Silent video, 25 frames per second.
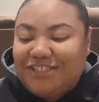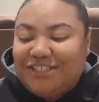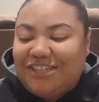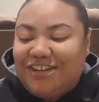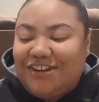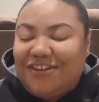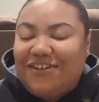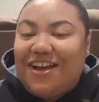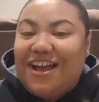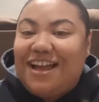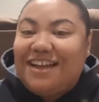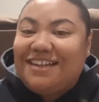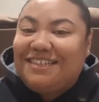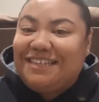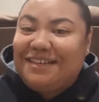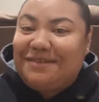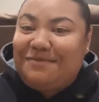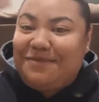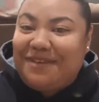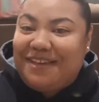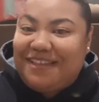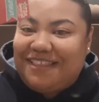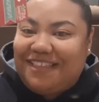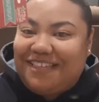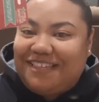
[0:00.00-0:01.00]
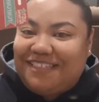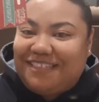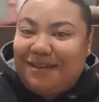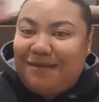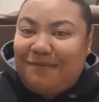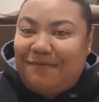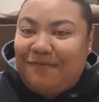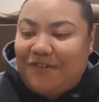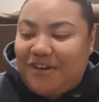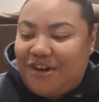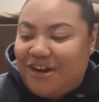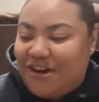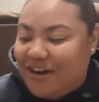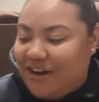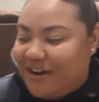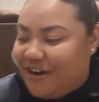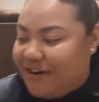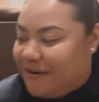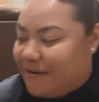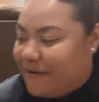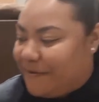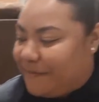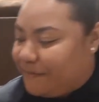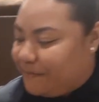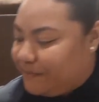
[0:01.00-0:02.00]
So I did pick these up for
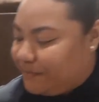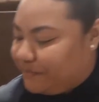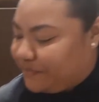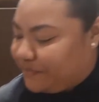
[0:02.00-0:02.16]
her.